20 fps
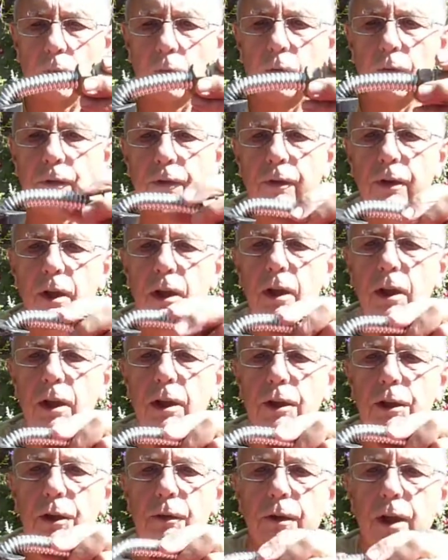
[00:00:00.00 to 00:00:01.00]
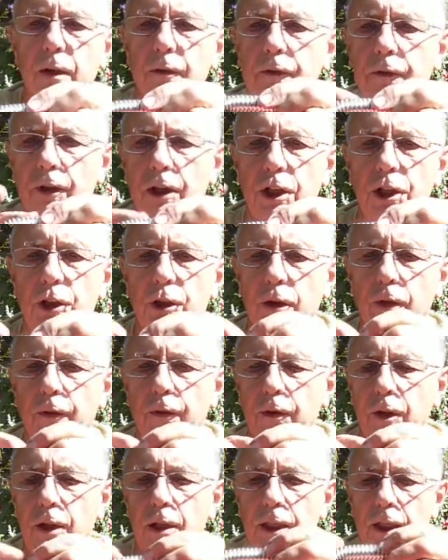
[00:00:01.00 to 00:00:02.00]
roof. You then finish off
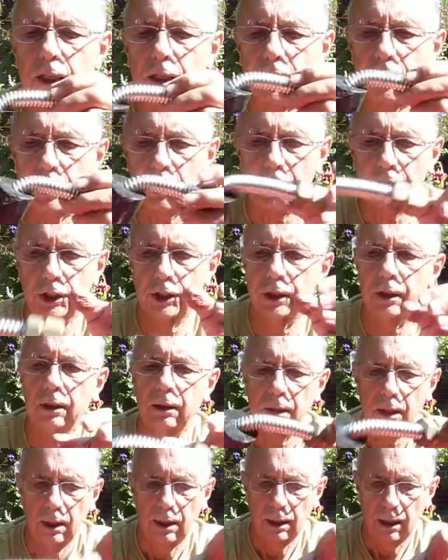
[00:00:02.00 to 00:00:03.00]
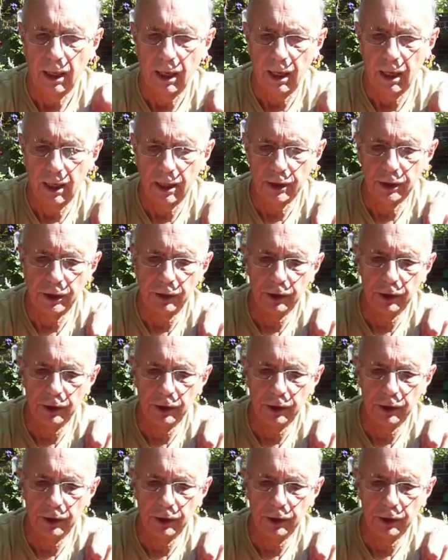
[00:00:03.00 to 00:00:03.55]
insulation, and you